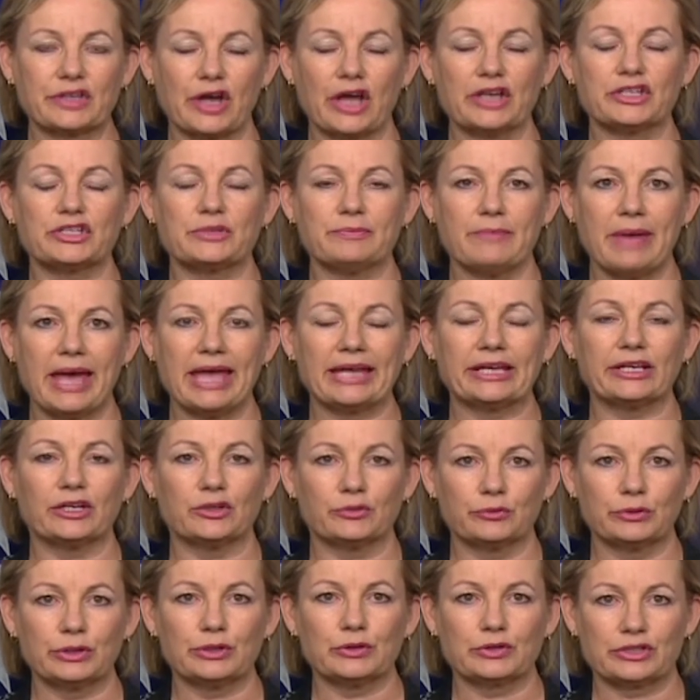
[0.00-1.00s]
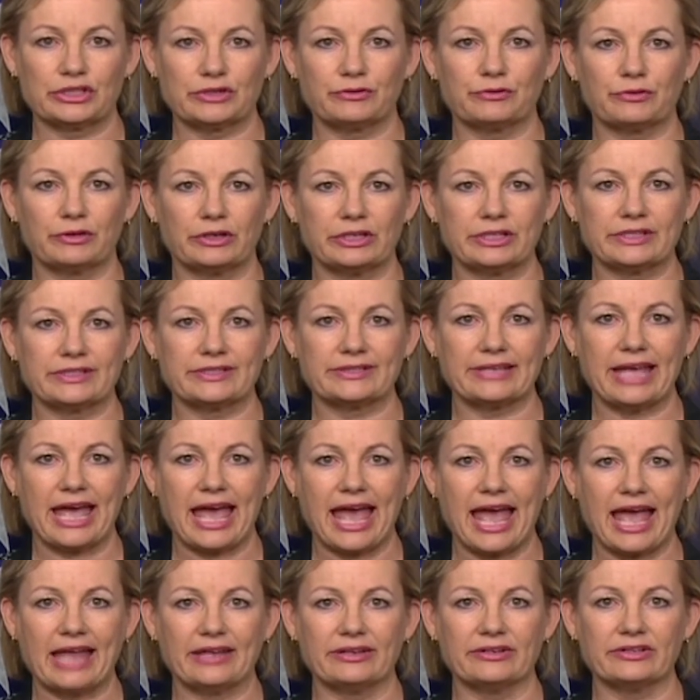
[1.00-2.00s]
is going to make a real difference.
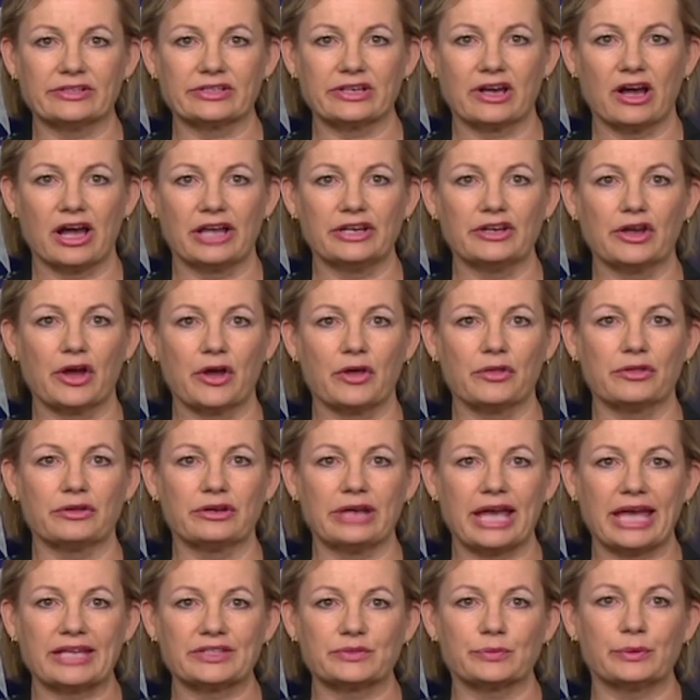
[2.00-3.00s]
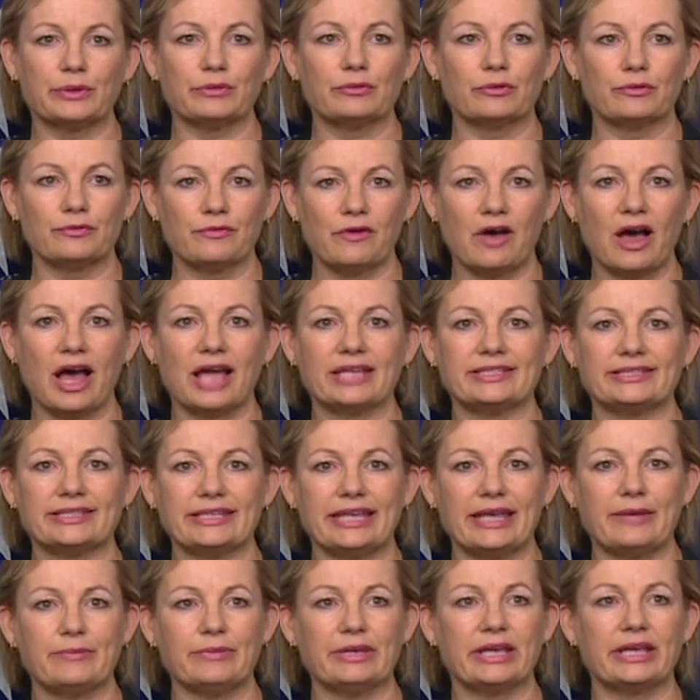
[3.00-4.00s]
And I know that as we revise
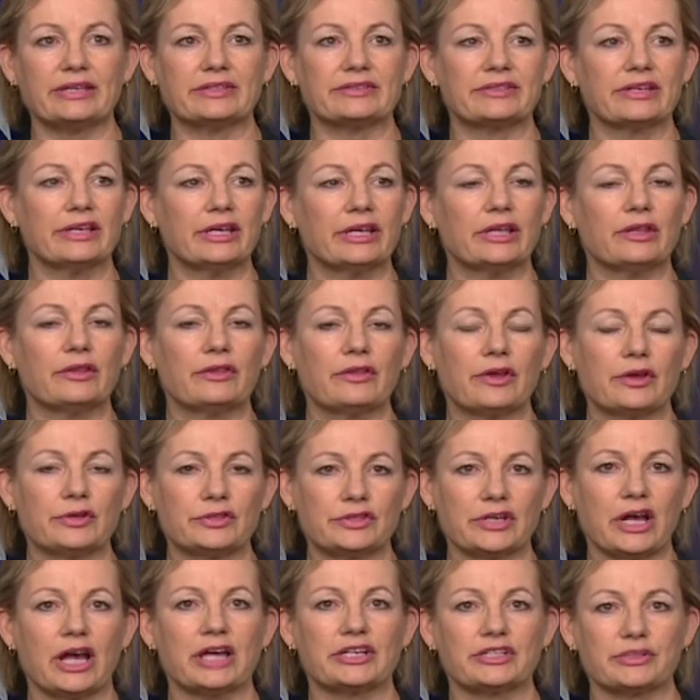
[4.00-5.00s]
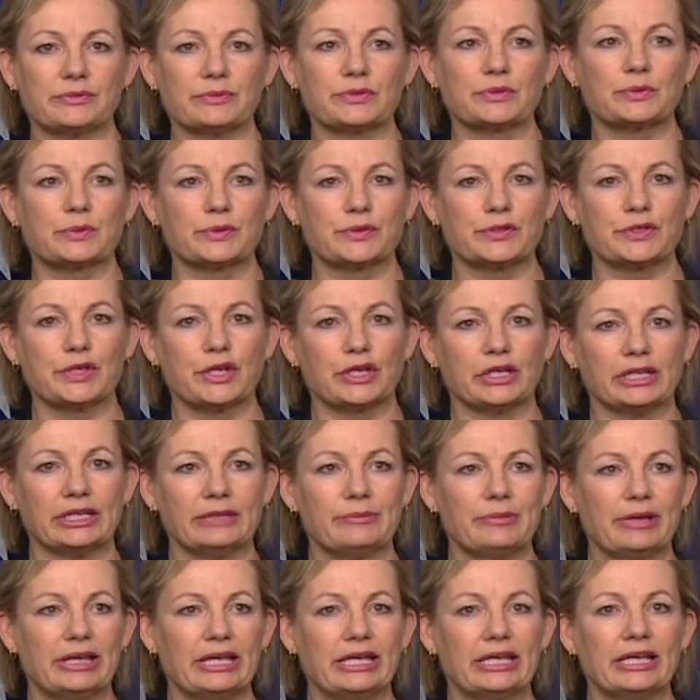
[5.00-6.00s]
the MBS, those items will
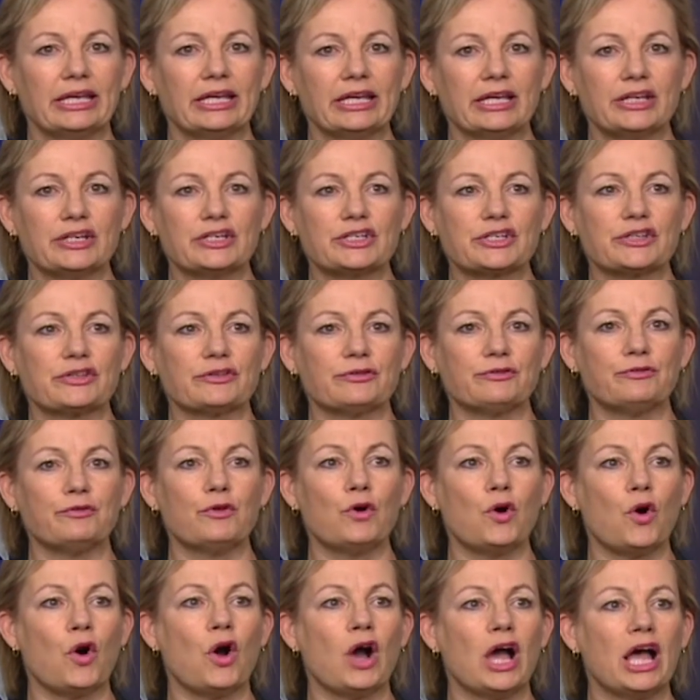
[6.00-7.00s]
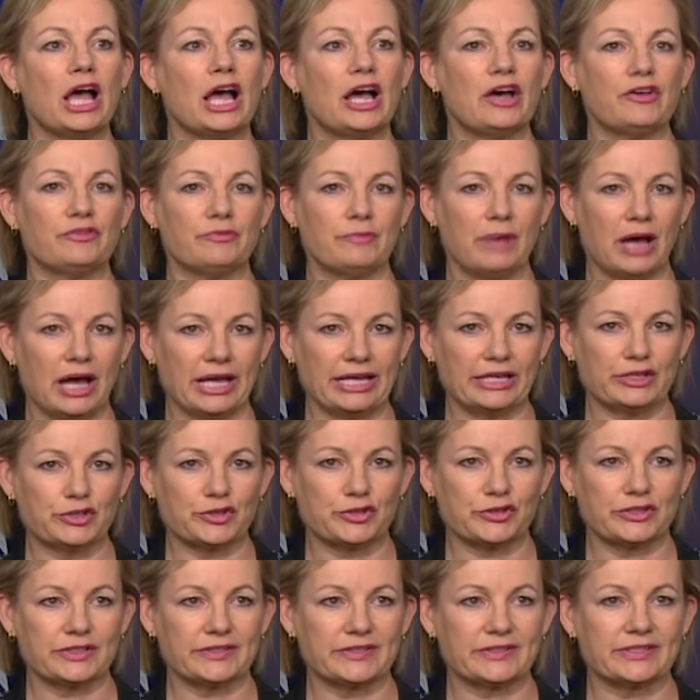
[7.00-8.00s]
certainly be to the fore of my
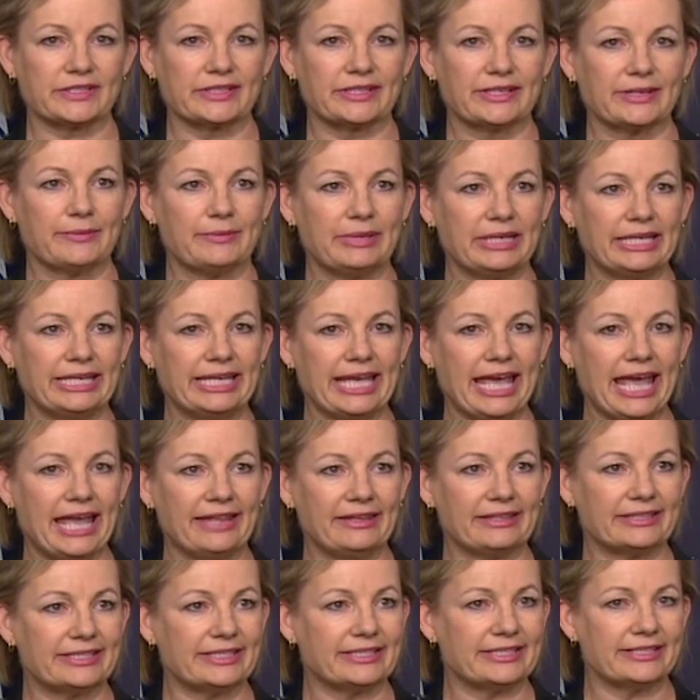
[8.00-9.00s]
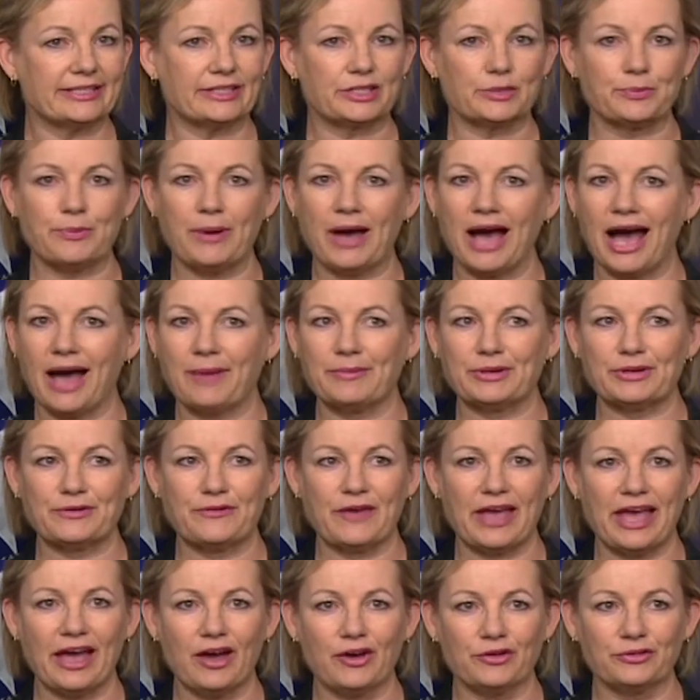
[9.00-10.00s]
interest. But again, this isn't the Department
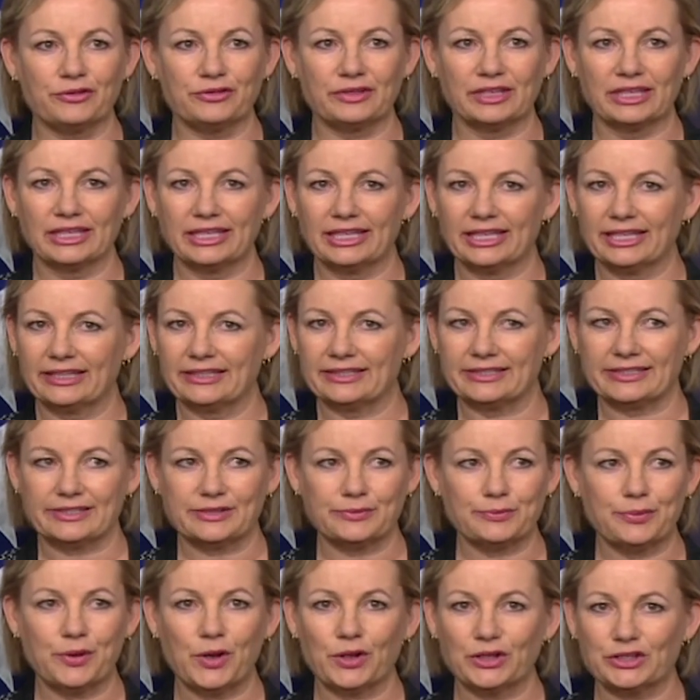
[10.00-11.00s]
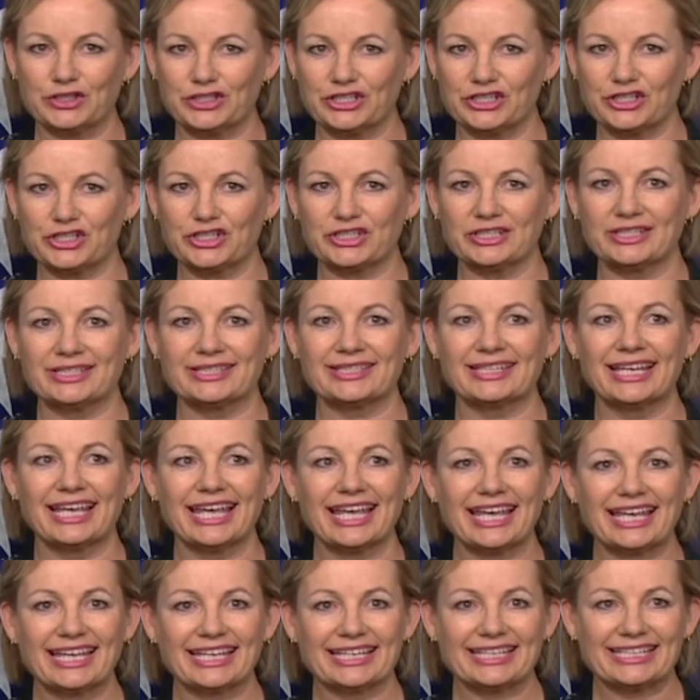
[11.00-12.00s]
of Health. This isn't politicians
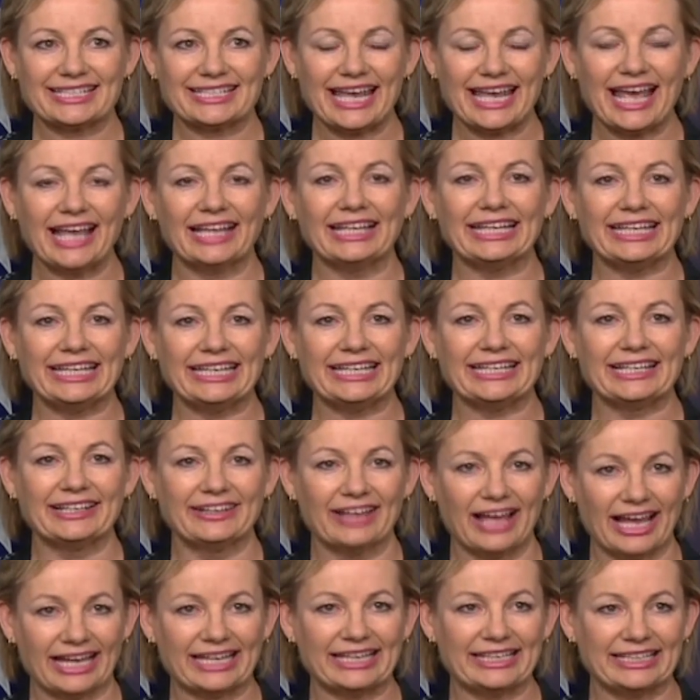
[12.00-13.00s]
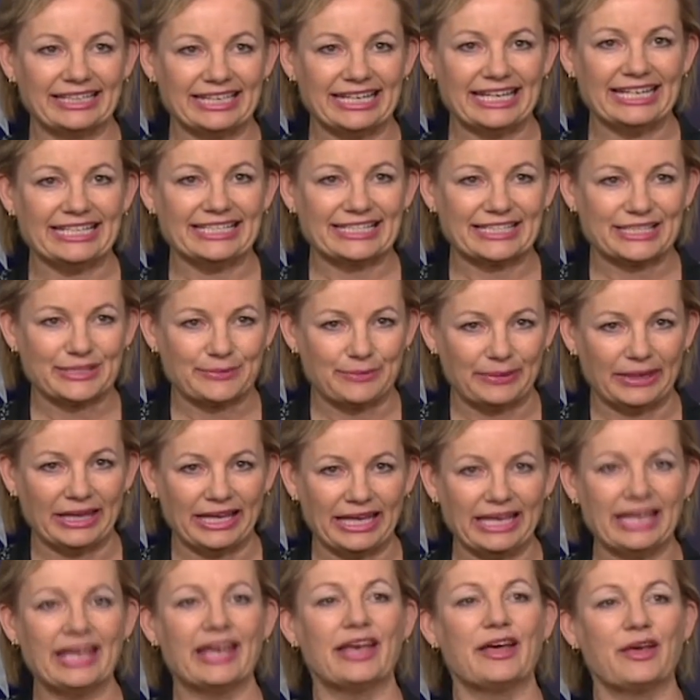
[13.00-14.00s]
telling it like it needs to
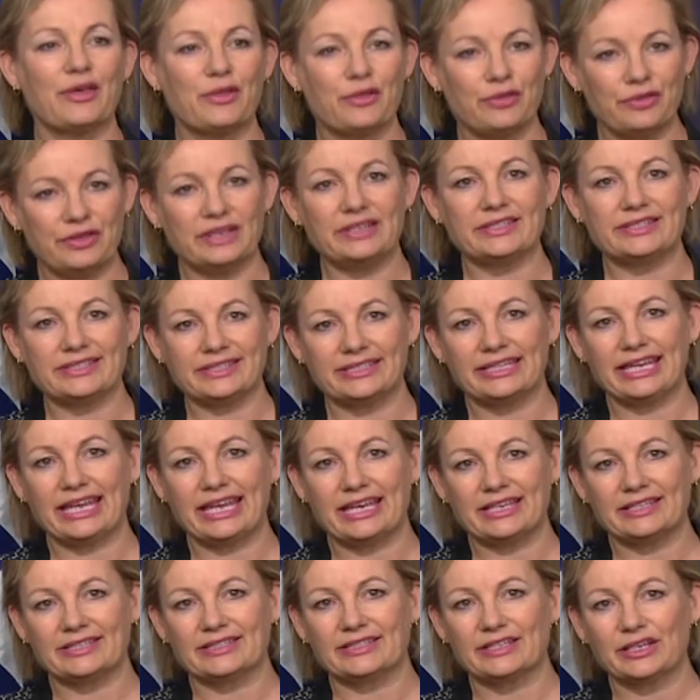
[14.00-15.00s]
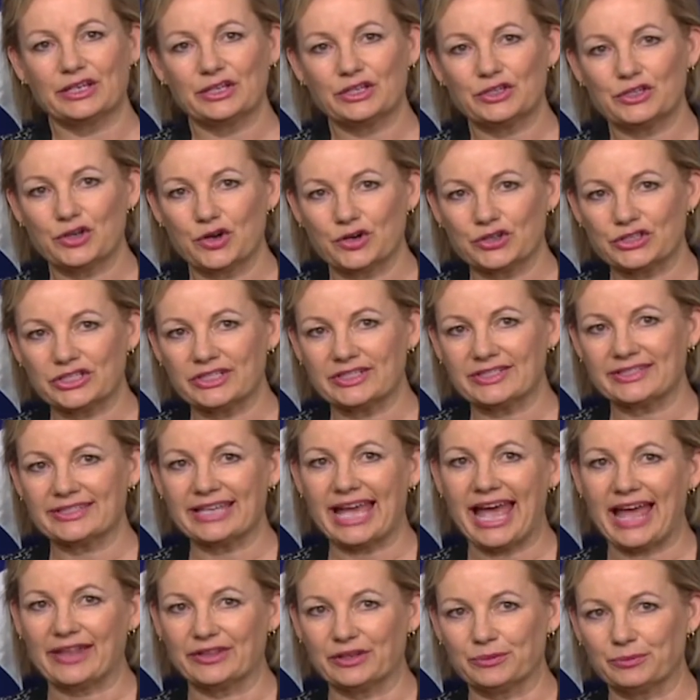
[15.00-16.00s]
be. This is
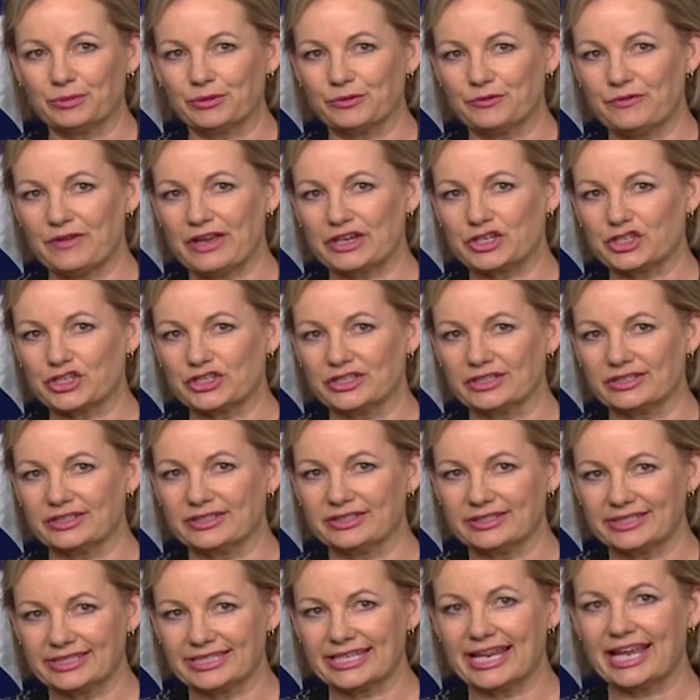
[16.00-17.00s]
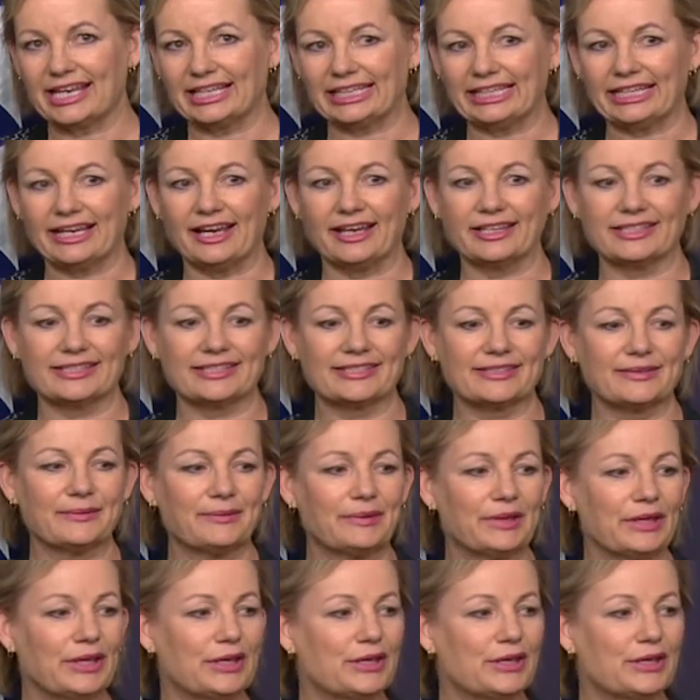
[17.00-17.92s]
doctors and the profession telling us.